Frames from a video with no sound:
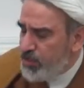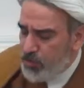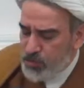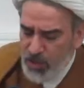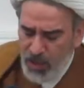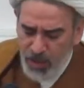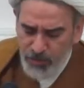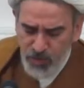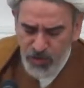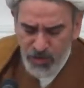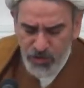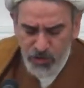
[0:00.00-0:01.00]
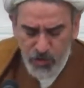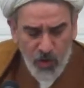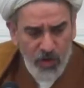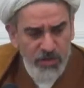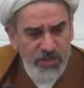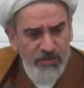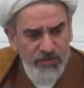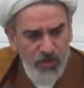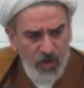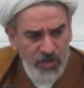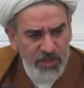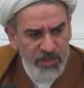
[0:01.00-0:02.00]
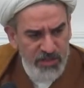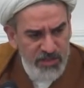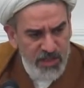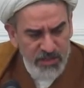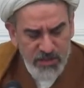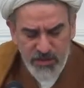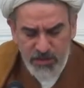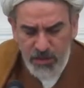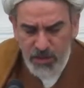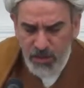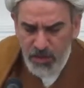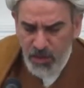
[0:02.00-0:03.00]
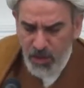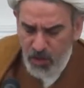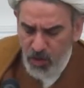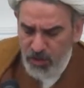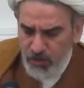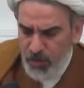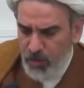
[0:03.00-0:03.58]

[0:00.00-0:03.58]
and alhamdulillah, the scholars have talked and discussed a lot